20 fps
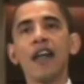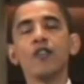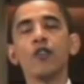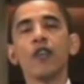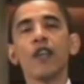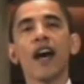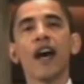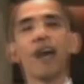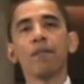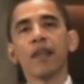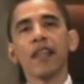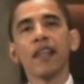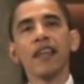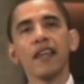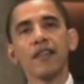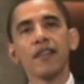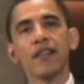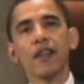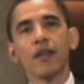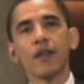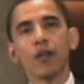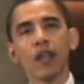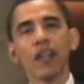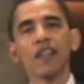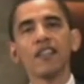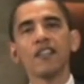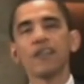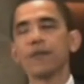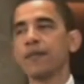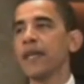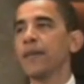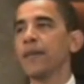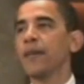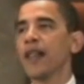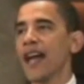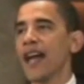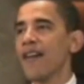do not believe that religious people